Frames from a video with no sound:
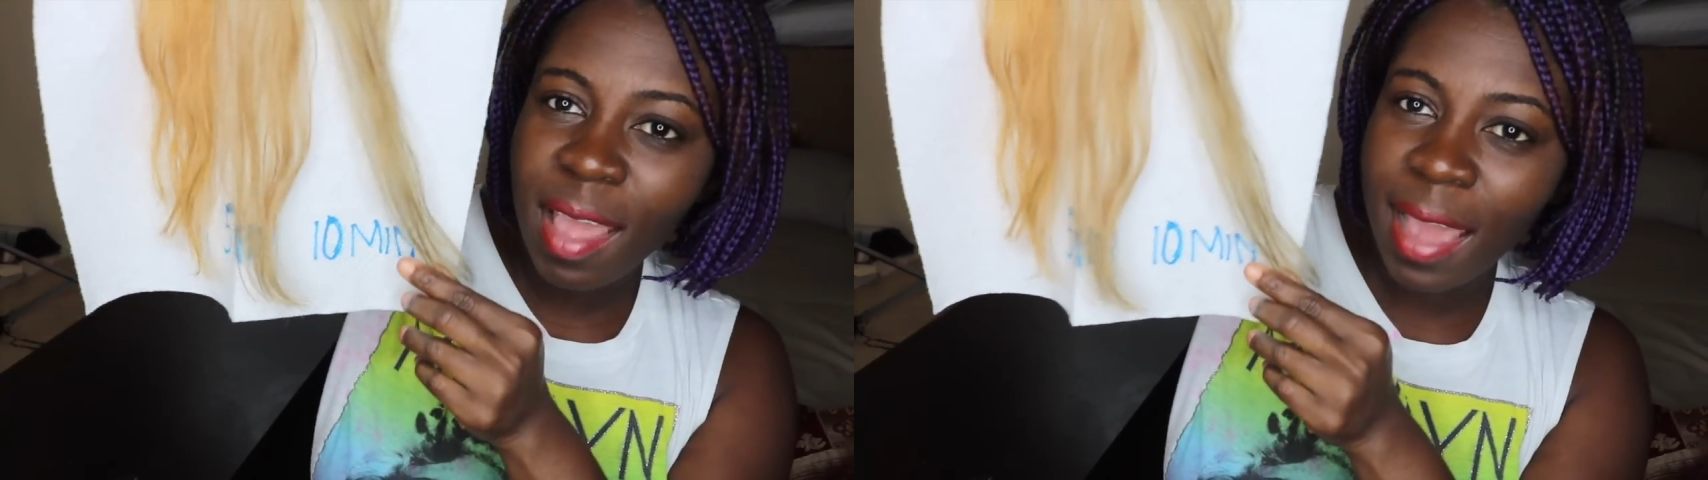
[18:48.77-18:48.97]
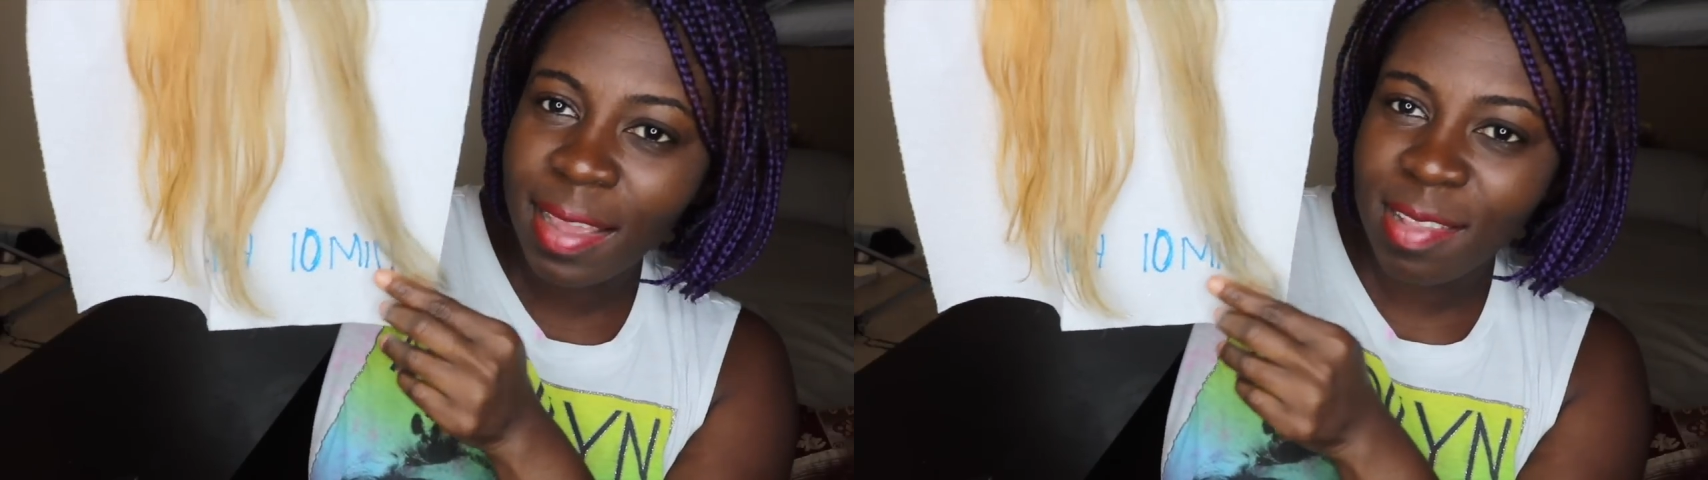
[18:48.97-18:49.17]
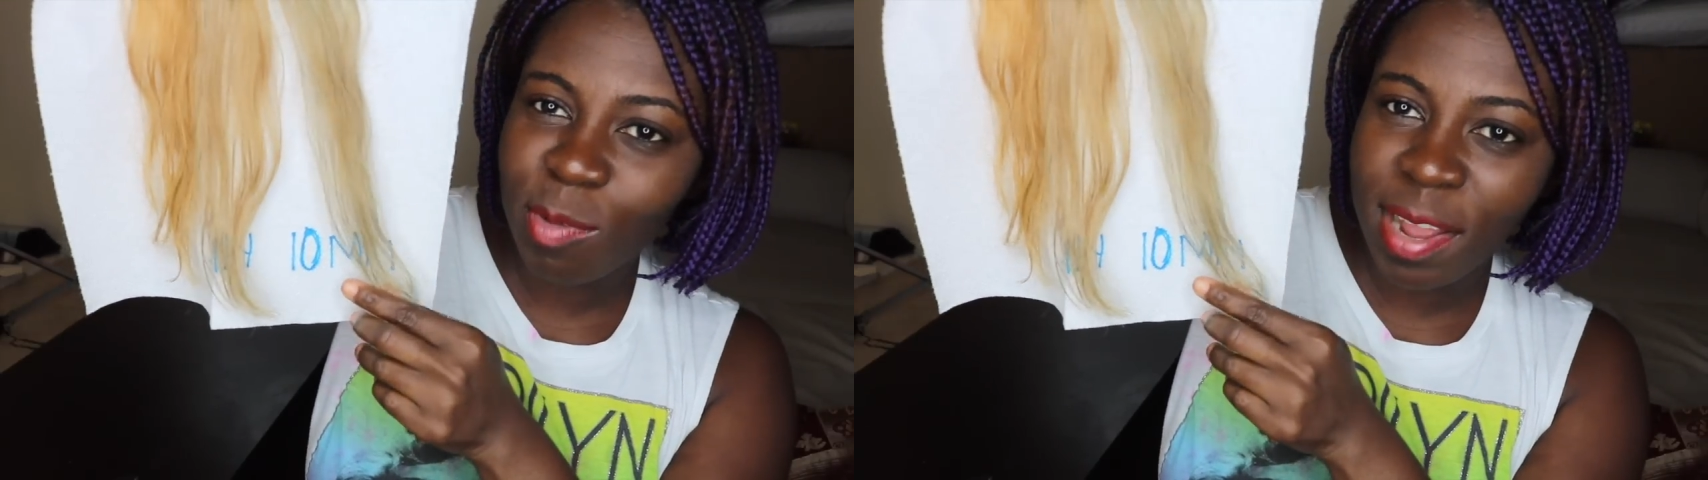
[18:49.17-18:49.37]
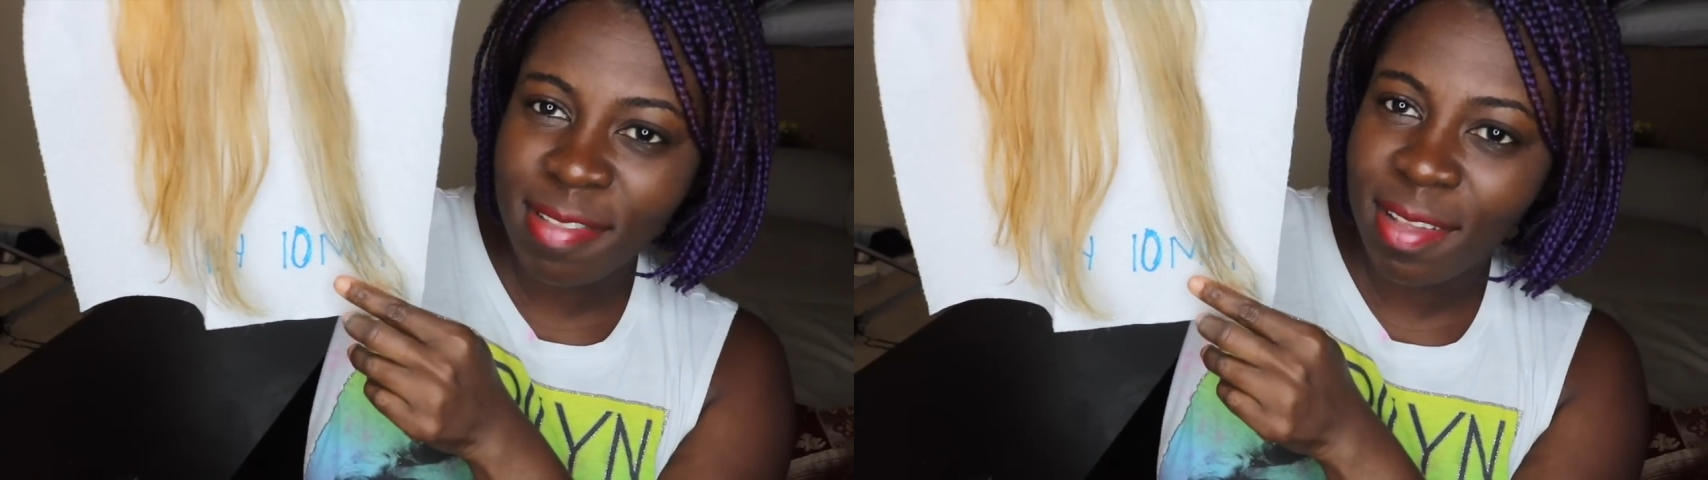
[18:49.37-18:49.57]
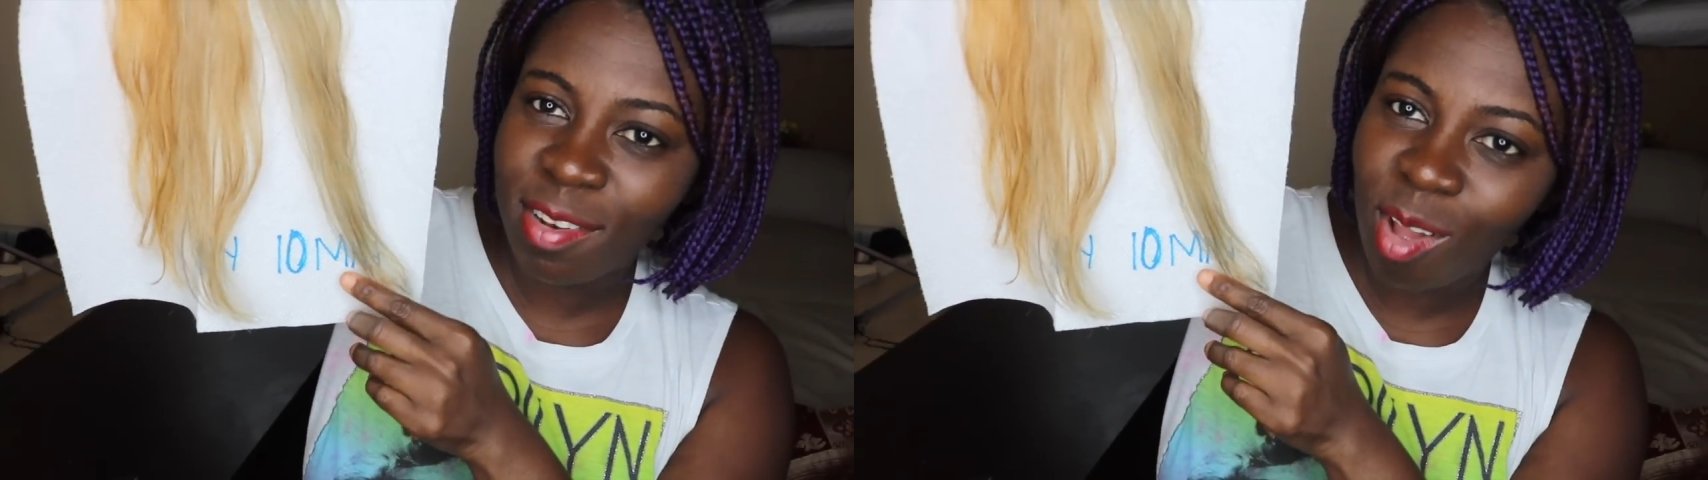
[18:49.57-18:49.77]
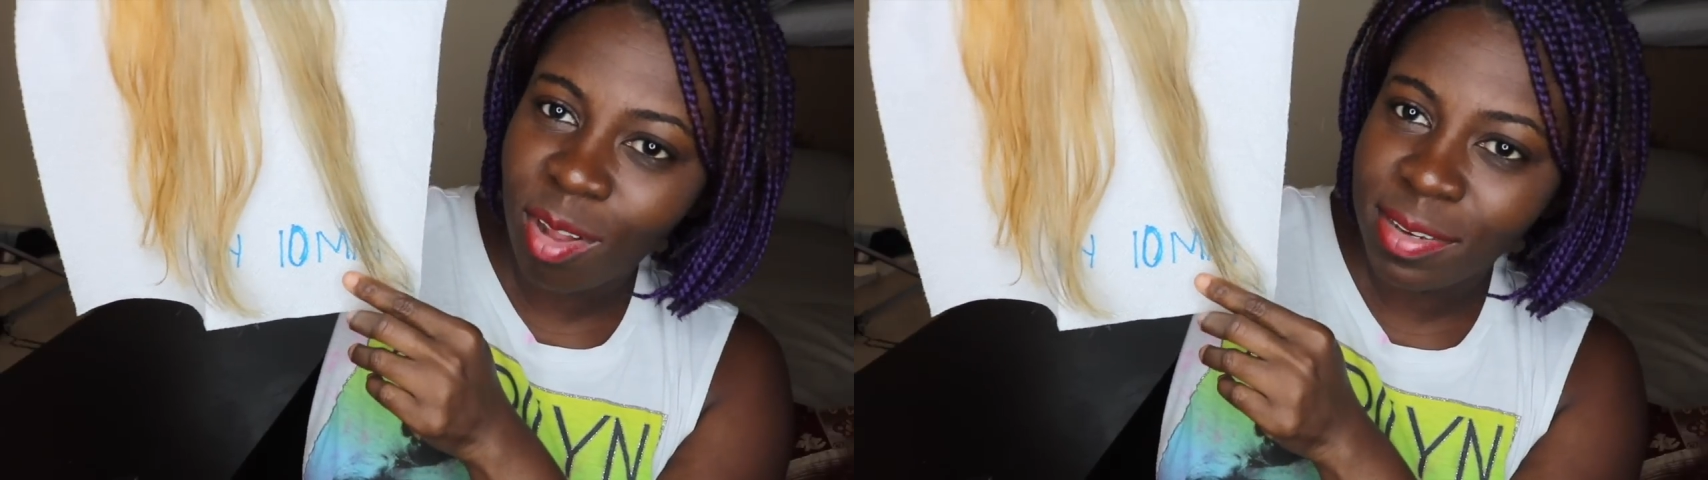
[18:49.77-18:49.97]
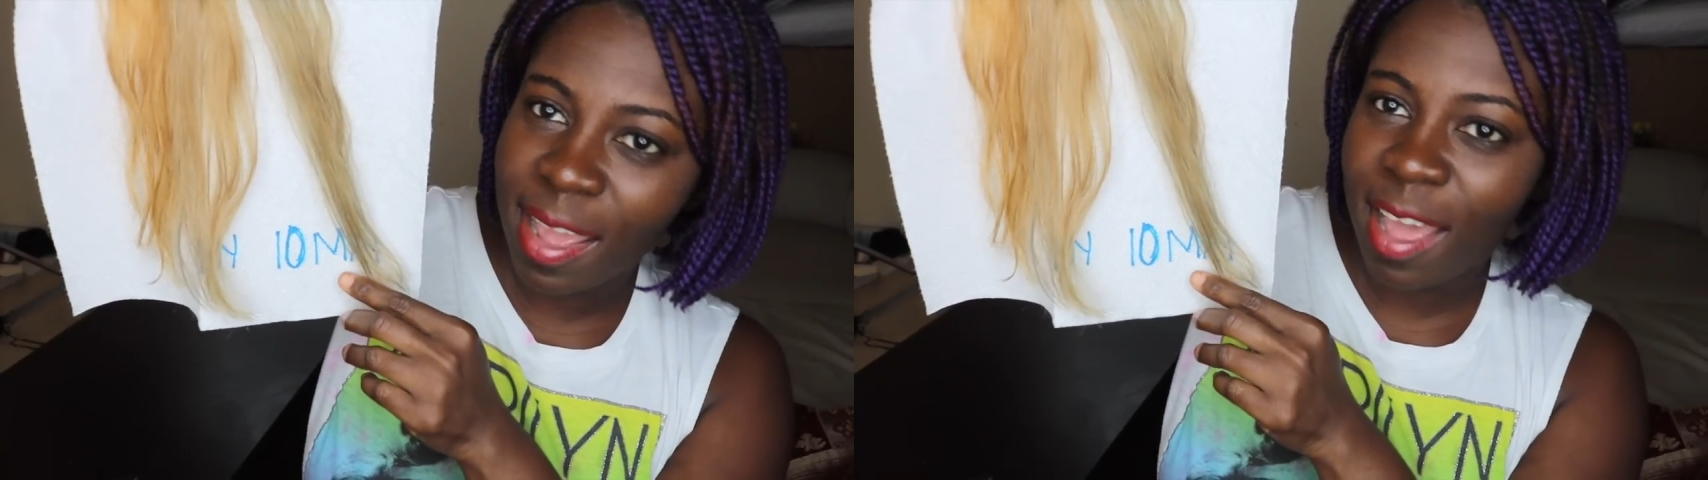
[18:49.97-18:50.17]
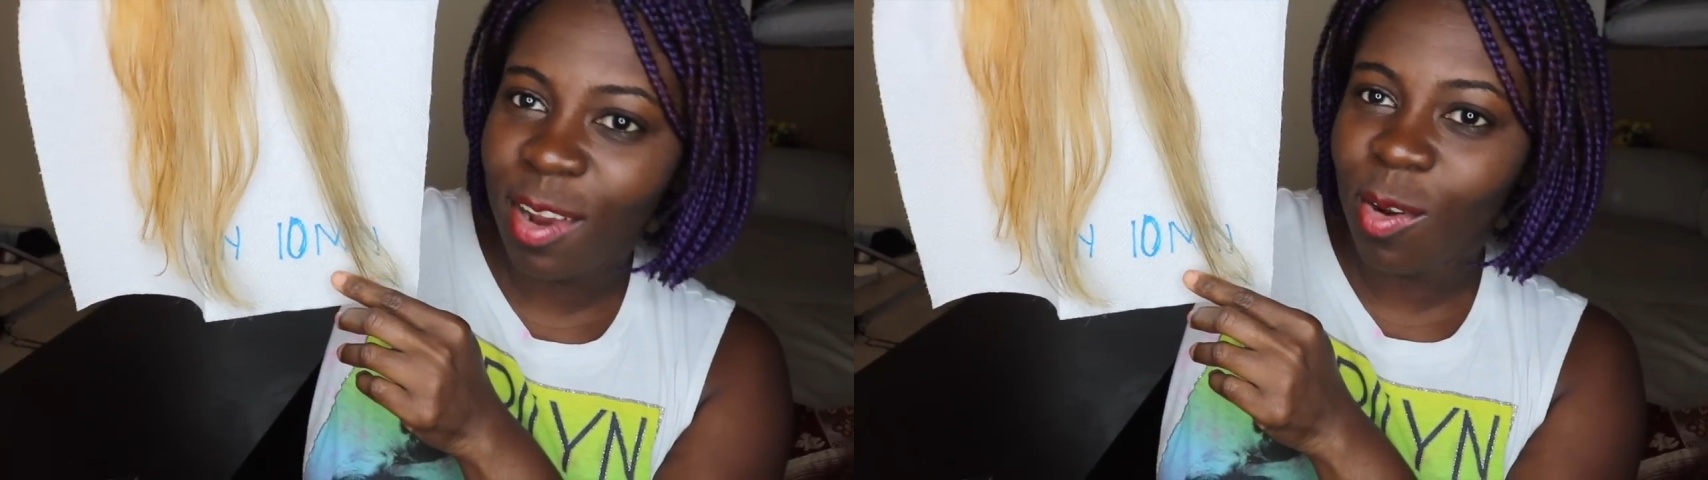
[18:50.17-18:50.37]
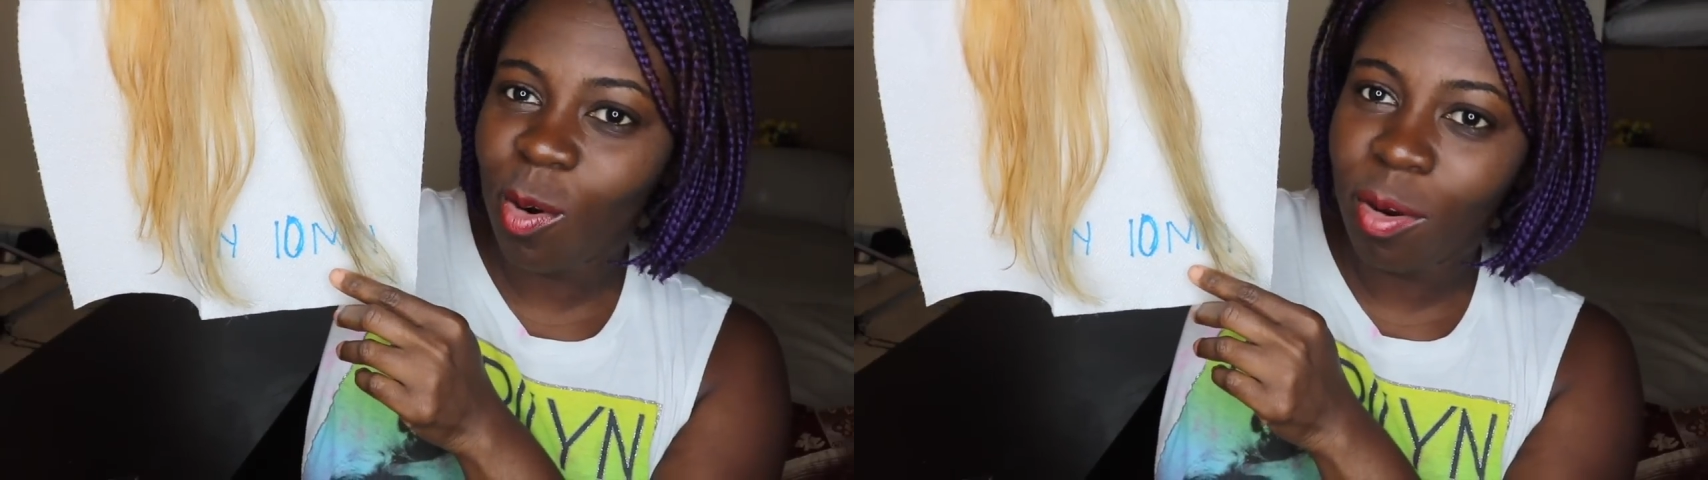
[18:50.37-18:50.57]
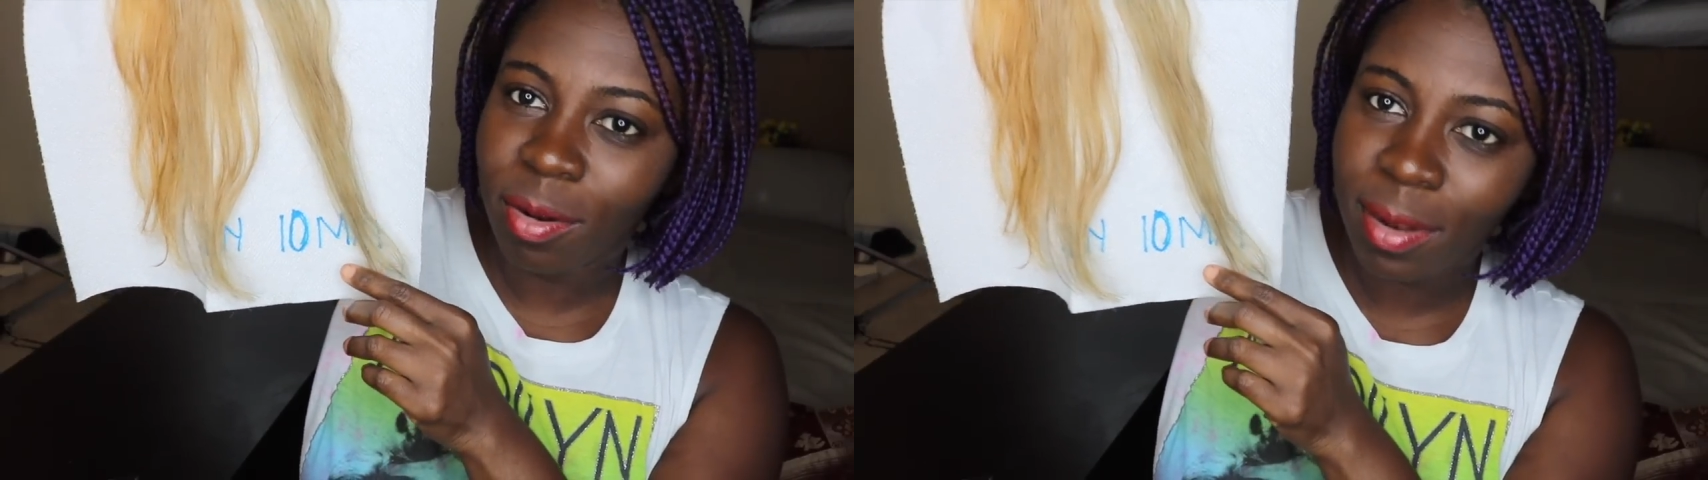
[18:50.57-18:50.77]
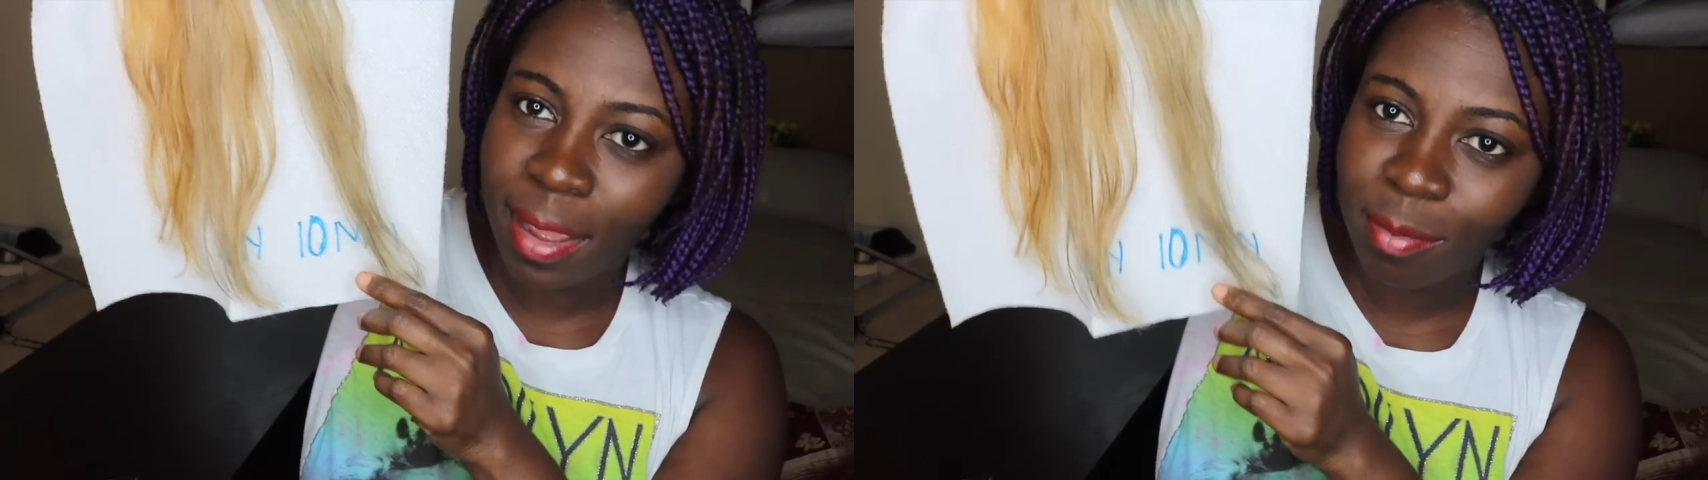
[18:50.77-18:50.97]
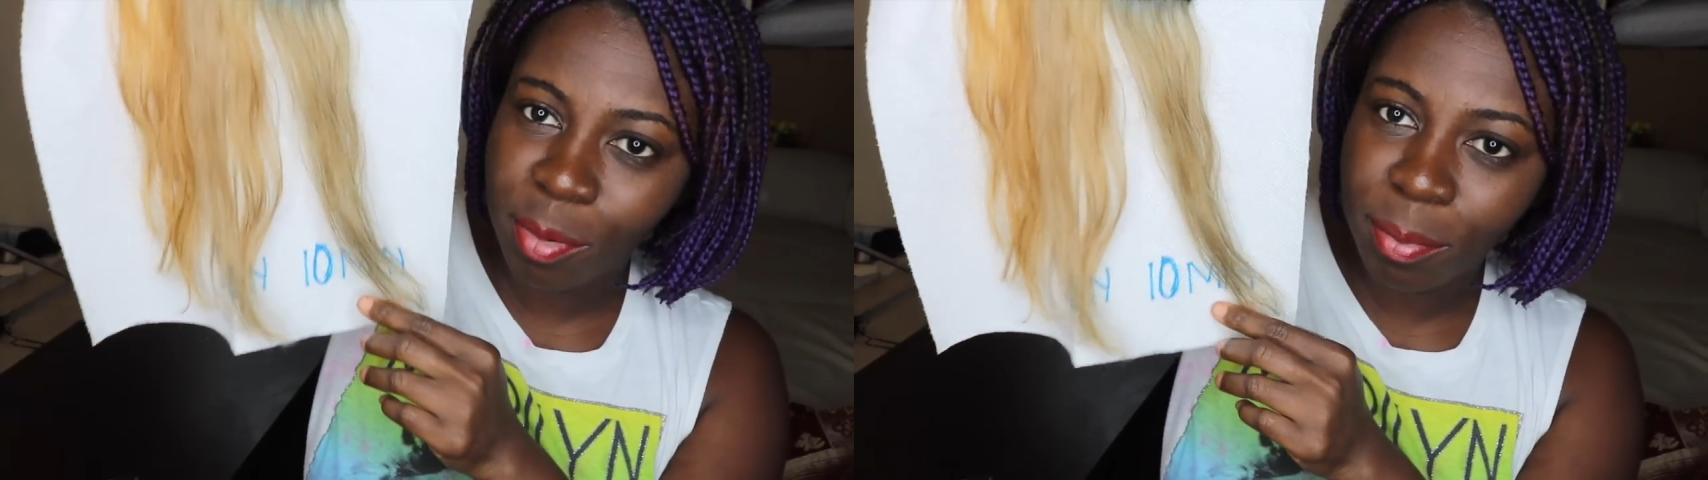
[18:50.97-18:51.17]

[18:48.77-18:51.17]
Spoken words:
I guess when I say dulled down or like